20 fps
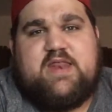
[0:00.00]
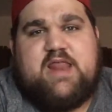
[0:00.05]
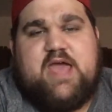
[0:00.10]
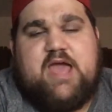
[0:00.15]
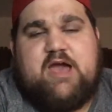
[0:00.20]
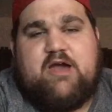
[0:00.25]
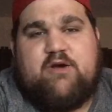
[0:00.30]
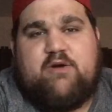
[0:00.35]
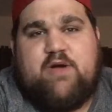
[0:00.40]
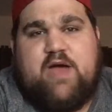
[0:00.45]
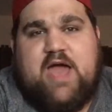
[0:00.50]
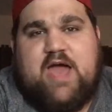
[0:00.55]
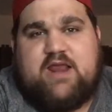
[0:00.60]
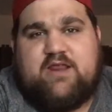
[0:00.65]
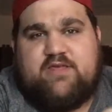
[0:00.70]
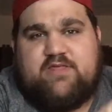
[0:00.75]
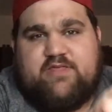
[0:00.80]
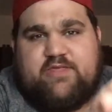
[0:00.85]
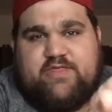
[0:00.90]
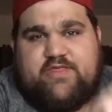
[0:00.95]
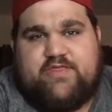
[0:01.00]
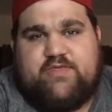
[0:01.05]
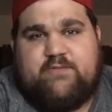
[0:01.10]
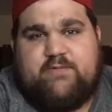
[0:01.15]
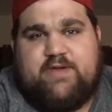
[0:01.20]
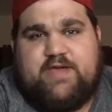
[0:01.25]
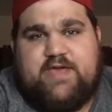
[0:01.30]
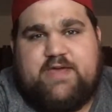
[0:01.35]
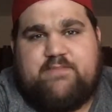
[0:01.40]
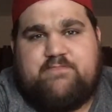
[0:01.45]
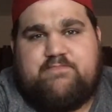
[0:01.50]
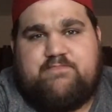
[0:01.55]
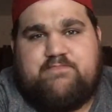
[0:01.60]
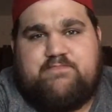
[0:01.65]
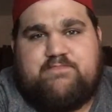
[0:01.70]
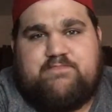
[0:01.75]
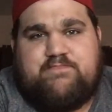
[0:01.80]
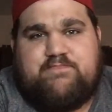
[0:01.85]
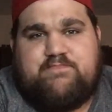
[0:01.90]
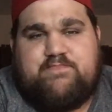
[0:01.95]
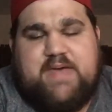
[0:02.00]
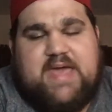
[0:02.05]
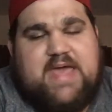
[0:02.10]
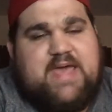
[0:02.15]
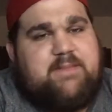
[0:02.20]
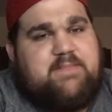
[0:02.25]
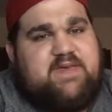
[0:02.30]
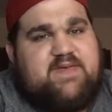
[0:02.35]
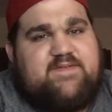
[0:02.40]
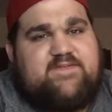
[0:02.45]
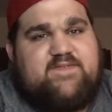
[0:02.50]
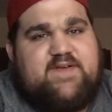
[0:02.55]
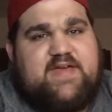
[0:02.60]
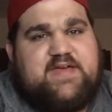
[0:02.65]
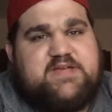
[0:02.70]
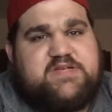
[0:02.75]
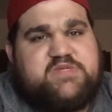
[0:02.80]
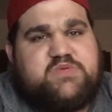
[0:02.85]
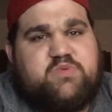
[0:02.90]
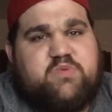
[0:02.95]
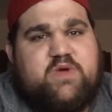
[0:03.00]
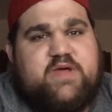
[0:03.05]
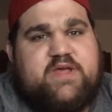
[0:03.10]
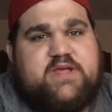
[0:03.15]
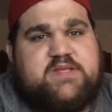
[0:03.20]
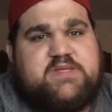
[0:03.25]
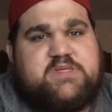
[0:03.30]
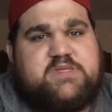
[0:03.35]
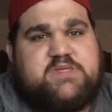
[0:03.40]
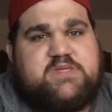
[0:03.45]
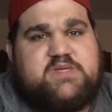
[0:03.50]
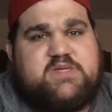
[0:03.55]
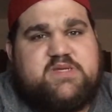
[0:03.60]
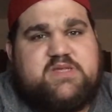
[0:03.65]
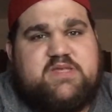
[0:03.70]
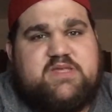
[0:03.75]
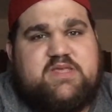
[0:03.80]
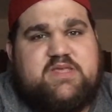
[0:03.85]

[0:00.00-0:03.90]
Now, out of the 3 babyface wins,